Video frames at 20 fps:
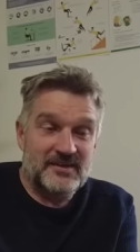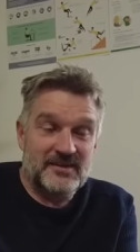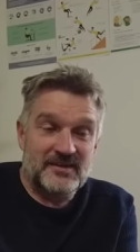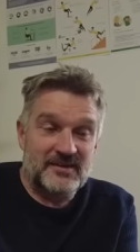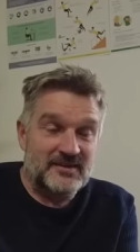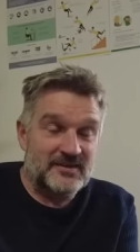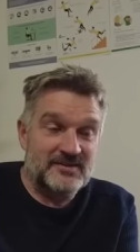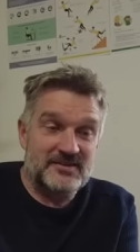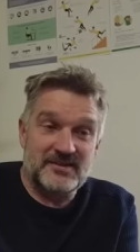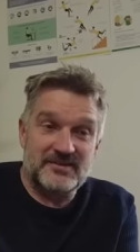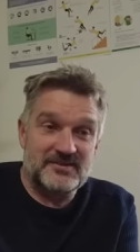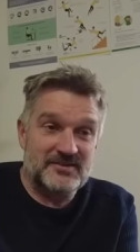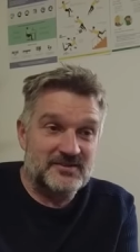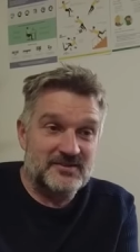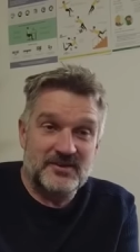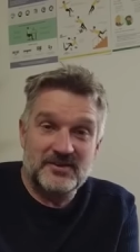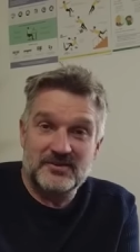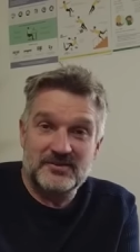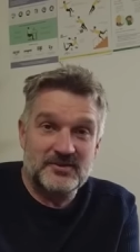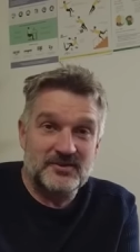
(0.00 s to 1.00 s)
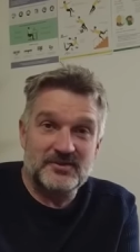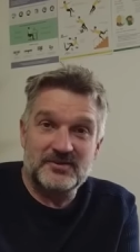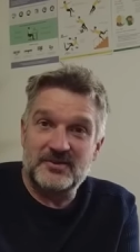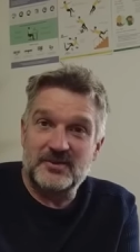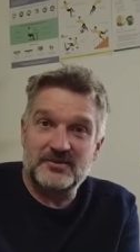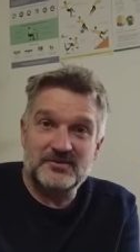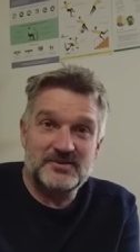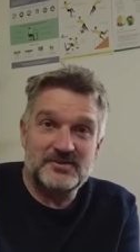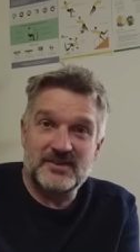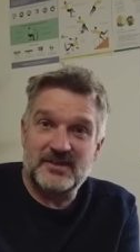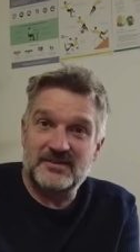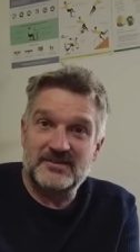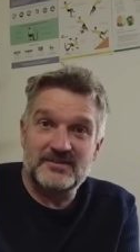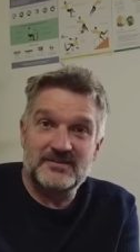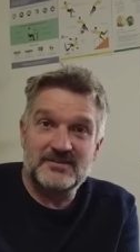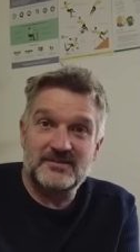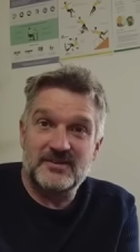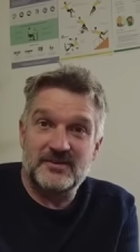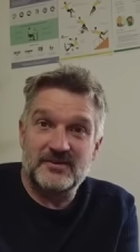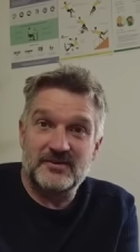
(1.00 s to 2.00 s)
And he said, you know, you've got no
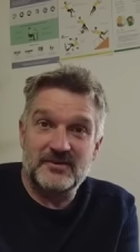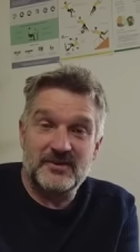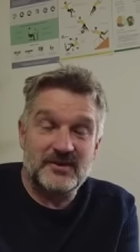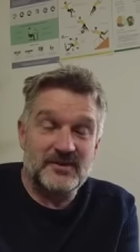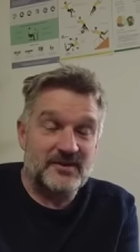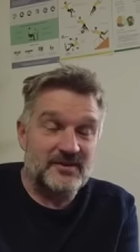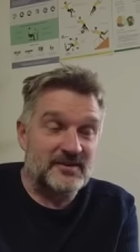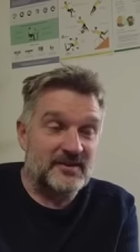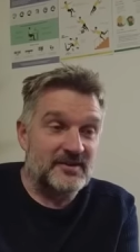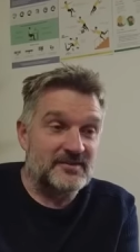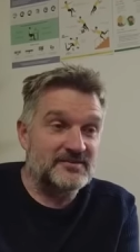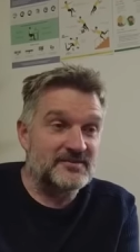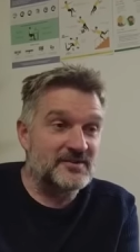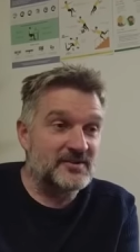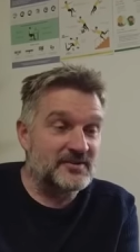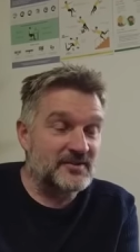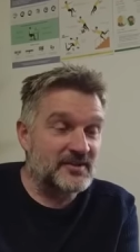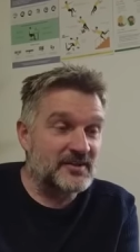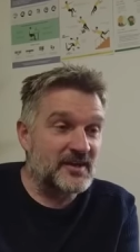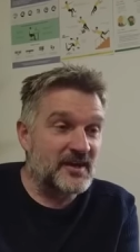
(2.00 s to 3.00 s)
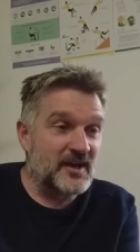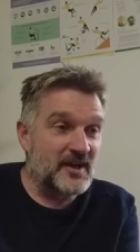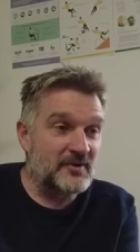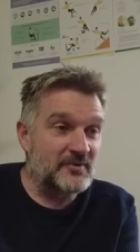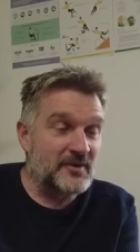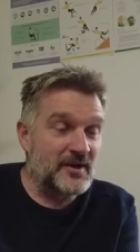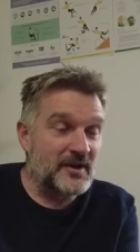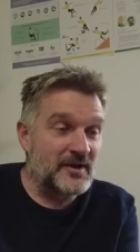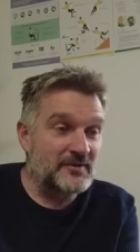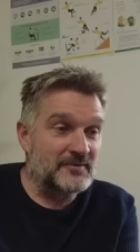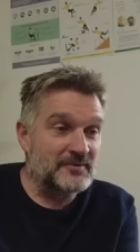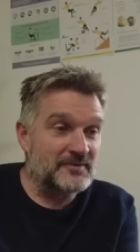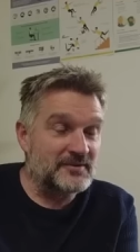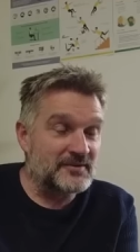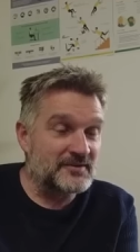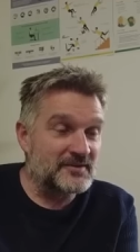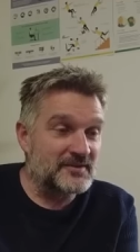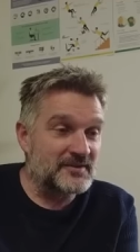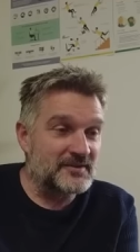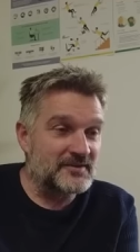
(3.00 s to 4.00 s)
chance. So I turned the car around
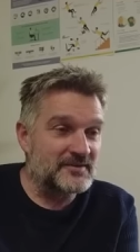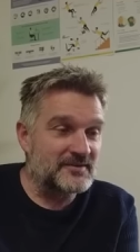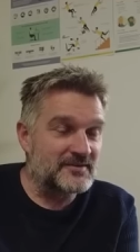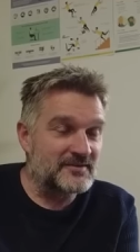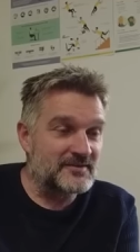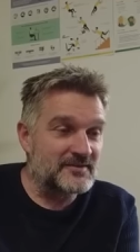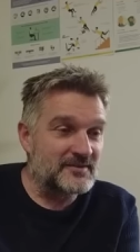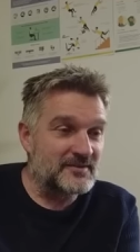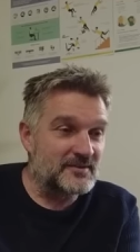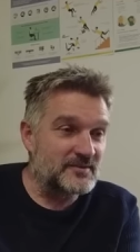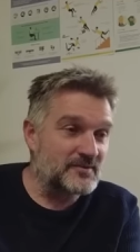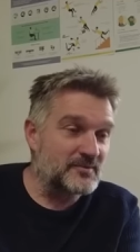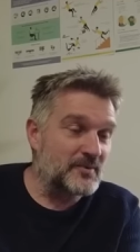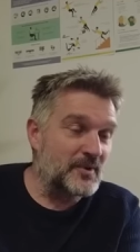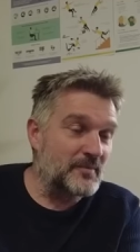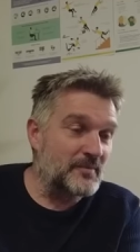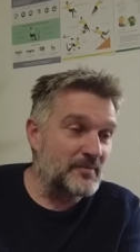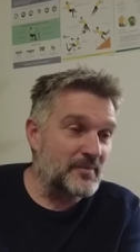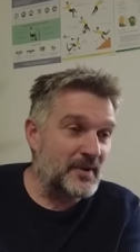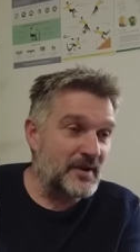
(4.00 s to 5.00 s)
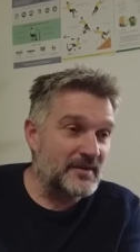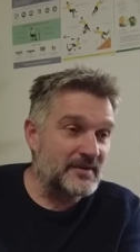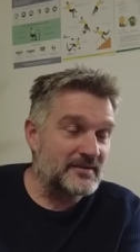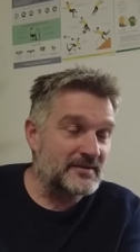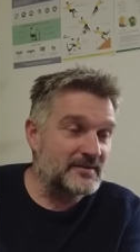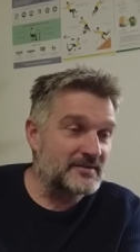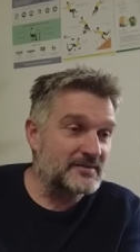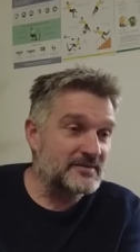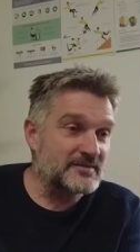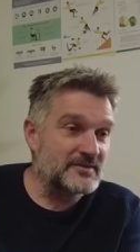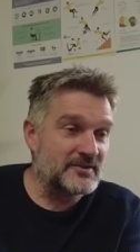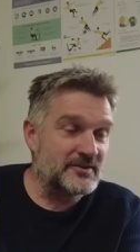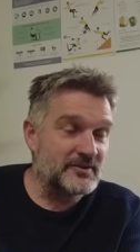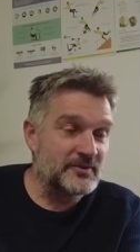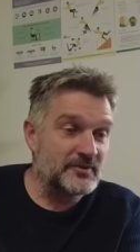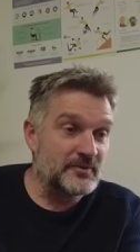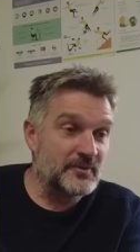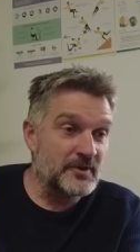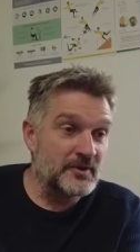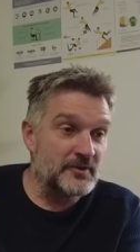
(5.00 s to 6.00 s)
and went back
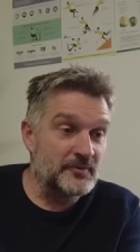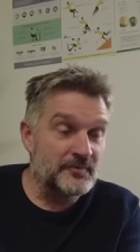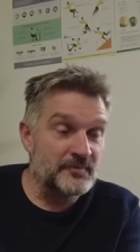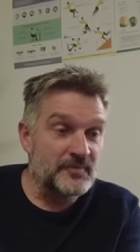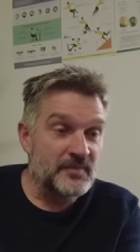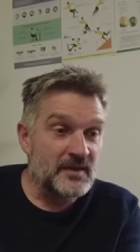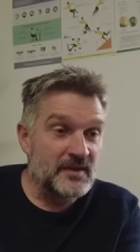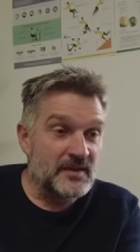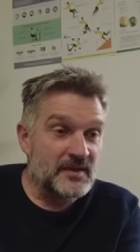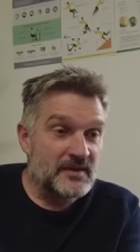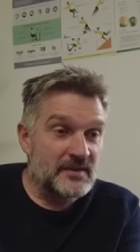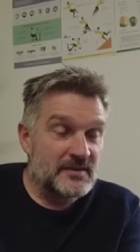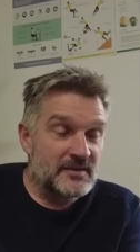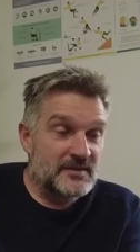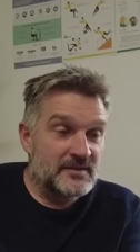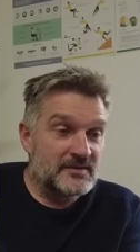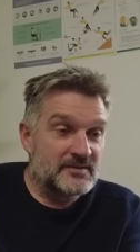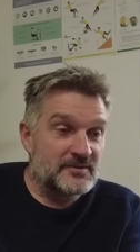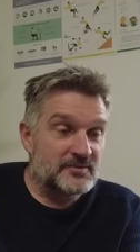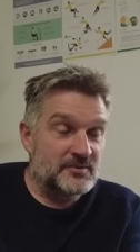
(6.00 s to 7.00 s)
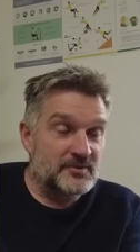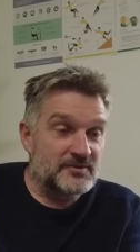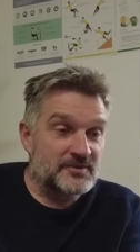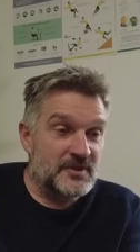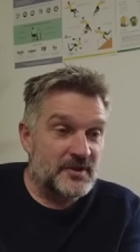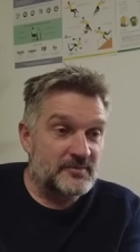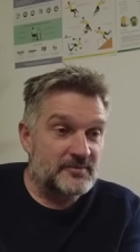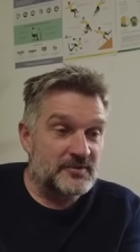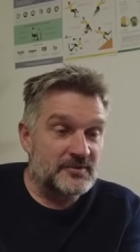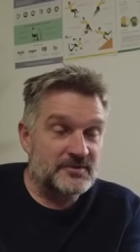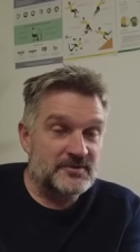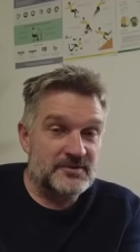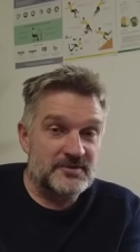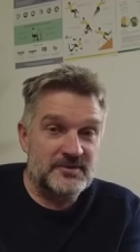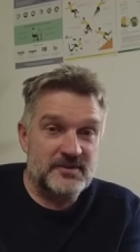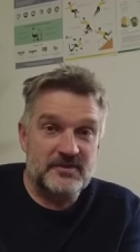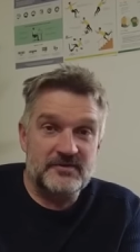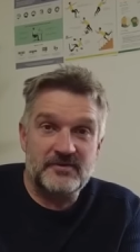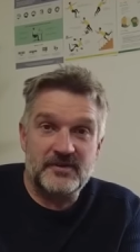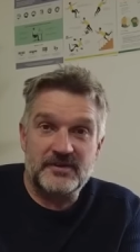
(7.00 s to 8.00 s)
to towards Hebden to
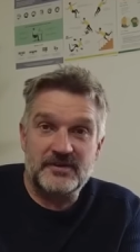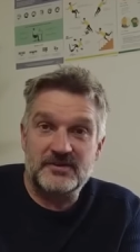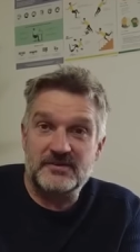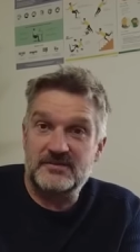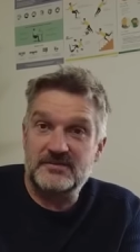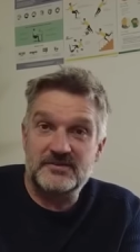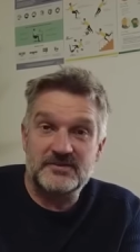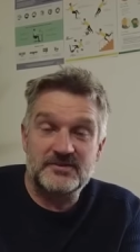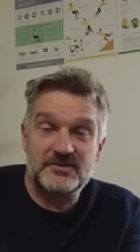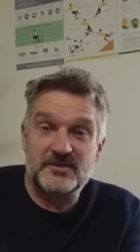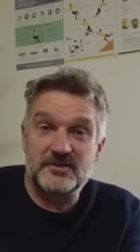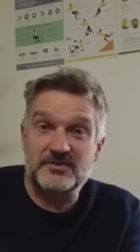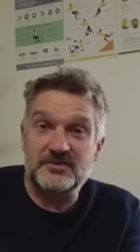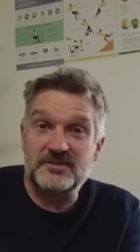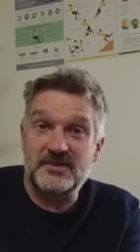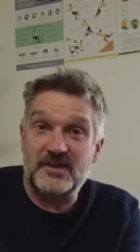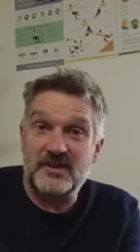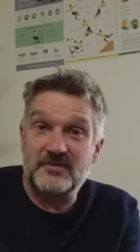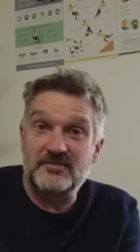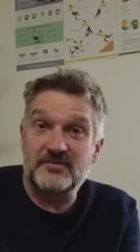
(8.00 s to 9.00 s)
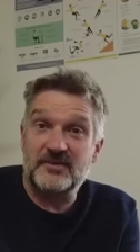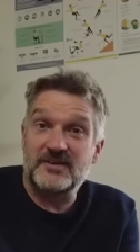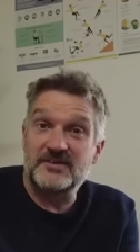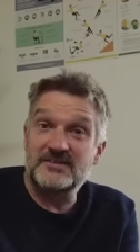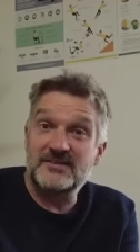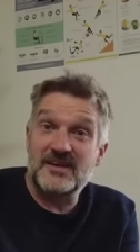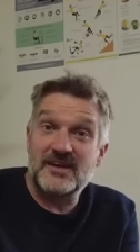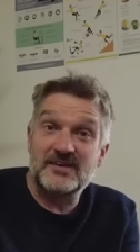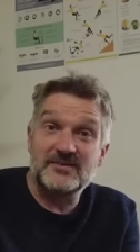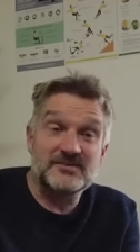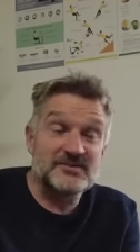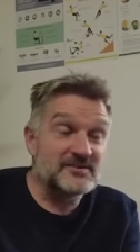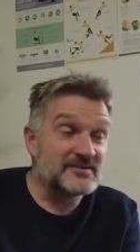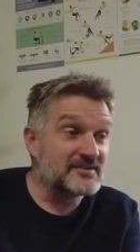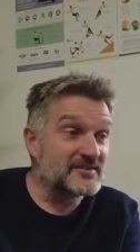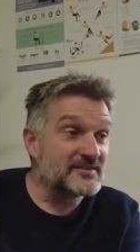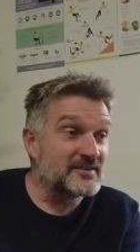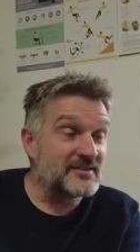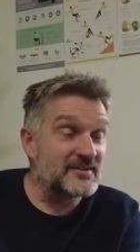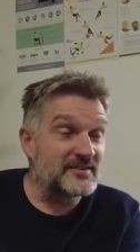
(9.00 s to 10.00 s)
see if I could just go and stay at a friend's house.
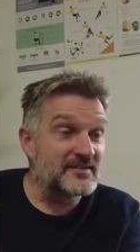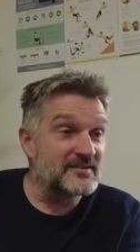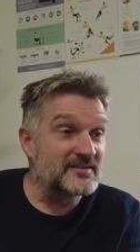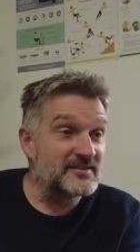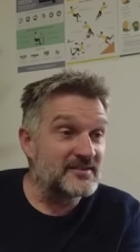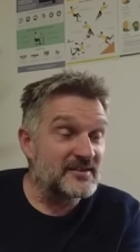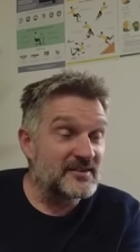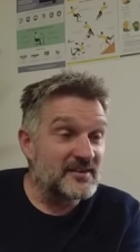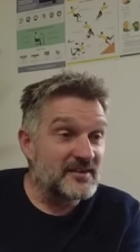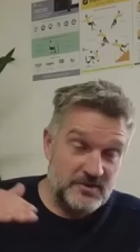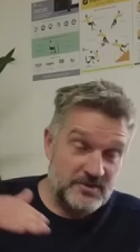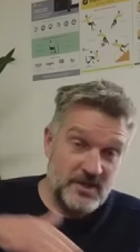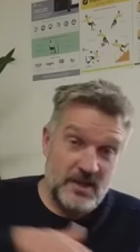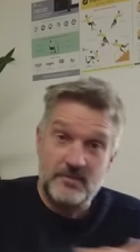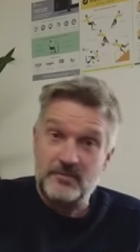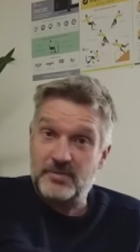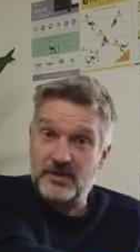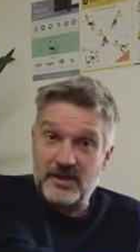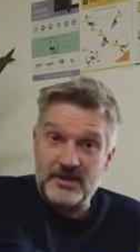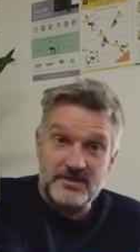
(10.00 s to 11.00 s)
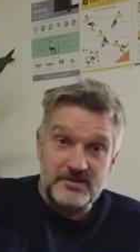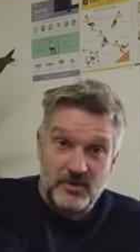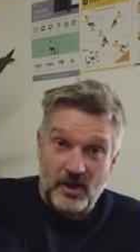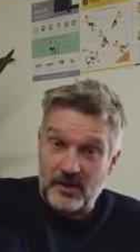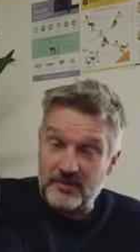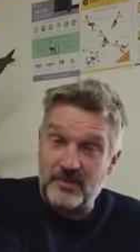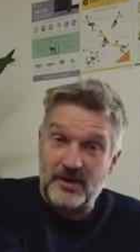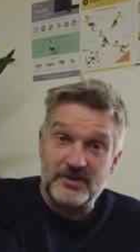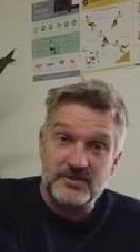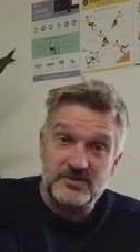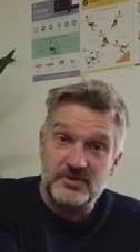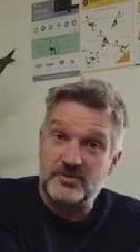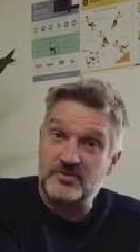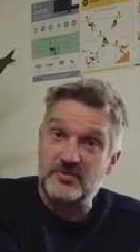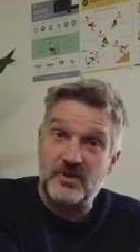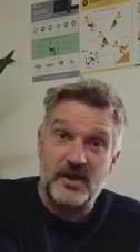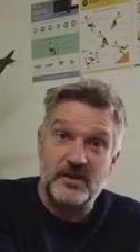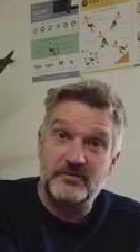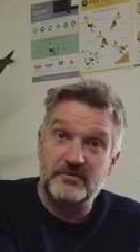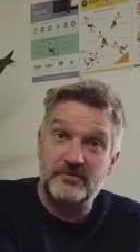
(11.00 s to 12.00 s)
And the same place that I'd managed to
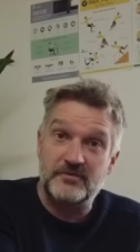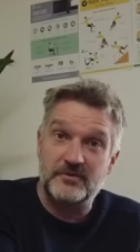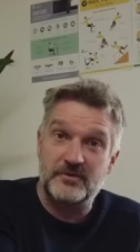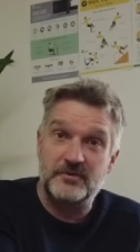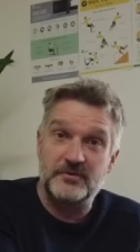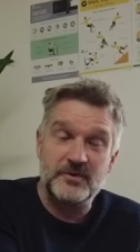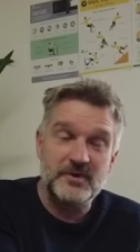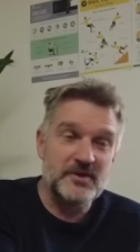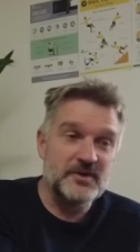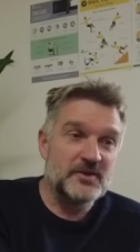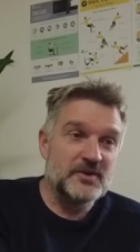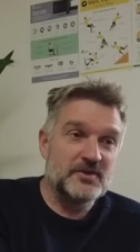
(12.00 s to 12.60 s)
drive through